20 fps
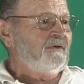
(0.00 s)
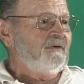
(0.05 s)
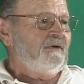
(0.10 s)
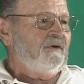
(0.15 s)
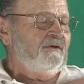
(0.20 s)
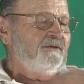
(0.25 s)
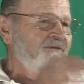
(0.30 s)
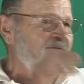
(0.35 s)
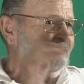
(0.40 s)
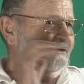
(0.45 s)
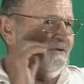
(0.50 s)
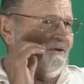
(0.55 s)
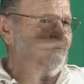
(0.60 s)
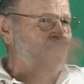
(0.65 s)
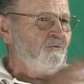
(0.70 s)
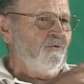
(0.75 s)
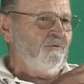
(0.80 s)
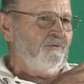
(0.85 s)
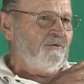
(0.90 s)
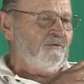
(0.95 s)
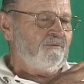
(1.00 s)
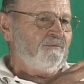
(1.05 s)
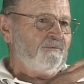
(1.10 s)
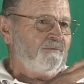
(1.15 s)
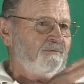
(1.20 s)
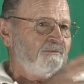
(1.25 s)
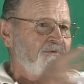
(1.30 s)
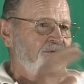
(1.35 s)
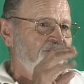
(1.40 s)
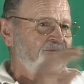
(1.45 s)
I think they moved the,
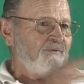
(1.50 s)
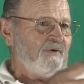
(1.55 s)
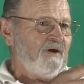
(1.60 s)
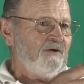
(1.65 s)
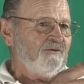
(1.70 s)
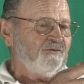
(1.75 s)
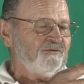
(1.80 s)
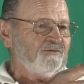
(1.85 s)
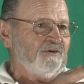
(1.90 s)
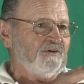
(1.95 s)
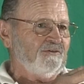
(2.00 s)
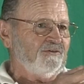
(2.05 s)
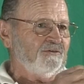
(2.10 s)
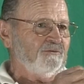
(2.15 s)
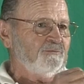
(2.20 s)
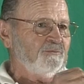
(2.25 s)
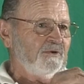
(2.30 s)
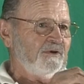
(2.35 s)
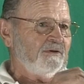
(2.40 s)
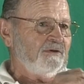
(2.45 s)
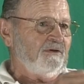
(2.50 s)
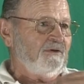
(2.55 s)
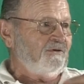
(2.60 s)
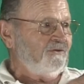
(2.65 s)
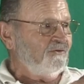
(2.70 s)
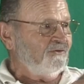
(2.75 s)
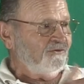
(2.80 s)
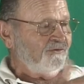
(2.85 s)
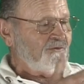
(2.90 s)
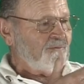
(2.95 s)
the fire station, but it
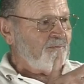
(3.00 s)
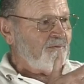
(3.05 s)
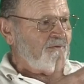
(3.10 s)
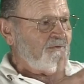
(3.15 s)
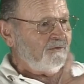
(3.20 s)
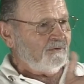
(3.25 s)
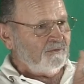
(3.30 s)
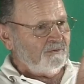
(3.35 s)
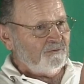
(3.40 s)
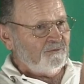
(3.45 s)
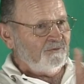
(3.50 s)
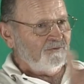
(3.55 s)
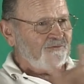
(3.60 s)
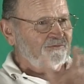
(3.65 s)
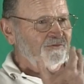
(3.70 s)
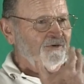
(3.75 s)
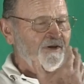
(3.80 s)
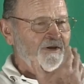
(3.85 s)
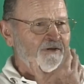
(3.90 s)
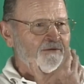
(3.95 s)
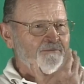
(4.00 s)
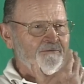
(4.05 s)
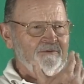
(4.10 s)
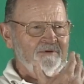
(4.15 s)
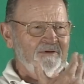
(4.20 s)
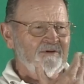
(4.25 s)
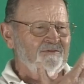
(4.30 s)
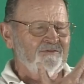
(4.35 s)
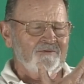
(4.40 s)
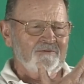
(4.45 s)
used to be on this side of, I
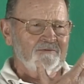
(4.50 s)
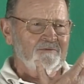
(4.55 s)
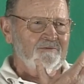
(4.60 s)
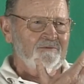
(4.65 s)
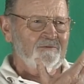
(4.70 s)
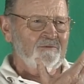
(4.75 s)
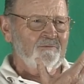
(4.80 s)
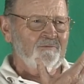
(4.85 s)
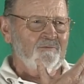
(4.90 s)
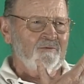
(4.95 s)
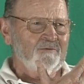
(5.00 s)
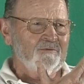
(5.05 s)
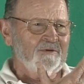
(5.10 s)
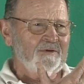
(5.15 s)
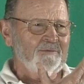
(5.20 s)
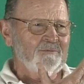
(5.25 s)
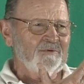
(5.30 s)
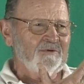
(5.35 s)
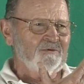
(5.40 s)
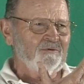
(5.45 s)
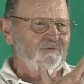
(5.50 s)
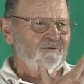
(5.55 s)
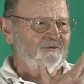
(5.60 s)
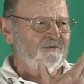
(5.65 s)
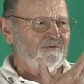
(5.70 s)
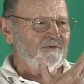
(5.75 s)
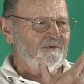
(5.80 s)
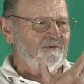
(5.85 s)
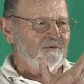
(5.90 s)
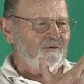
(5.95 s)
guess, what would that be,
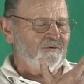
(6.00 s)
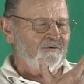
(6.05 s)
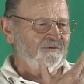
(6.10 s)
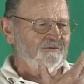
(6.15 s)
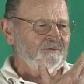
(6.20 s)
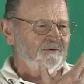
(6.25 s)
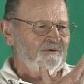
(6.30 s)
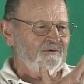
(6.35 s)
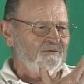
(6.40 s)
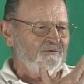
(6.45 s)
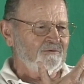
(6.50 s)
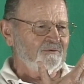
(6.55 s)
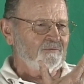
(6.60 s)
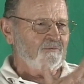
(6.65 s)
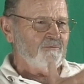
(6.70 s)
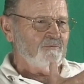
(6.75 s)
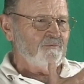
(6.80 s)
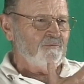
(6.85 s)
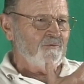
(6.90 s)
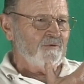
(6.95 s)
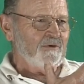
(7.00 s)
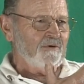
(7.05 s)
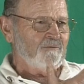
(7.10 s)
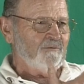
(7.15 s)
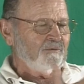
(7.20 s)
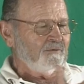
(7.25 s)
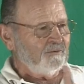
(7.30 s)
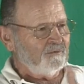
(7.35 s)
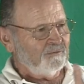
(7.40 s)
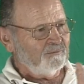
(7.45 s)
Osage or
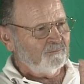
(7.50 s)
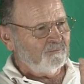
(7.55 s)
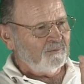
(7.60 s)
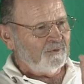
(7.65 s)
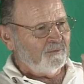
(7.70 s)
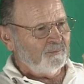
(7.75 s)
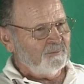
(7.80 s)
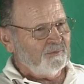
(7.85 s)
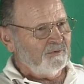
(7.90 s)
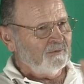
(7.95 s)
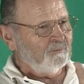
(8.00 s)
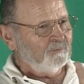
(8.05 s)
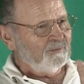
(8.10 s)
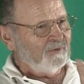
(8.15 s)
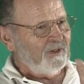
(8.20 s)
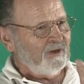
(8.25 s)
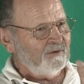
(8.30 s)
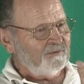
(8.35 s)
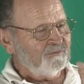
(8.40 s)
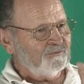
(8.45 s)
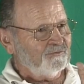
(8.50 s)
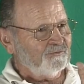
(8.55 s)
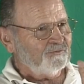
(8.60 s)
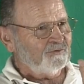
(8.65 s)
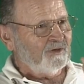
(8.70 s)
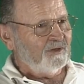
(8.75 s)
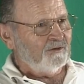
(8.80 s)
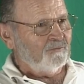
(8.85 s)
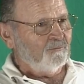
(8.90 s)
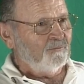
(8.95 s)
whatever, you know, it'd be a block this
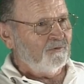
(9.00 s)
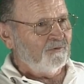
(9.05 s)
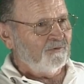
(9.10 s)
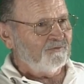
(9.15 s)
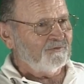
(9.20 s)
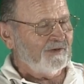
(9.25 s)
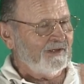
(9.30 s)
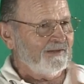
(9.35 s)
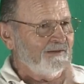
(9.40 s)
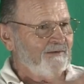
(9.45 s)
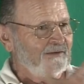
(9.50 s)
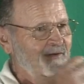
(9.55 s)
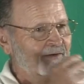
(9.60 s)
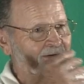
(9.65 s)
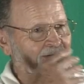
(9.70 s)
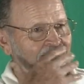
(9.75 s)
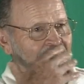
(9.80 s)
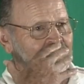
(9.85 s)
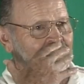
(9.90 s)
side of where it's at now.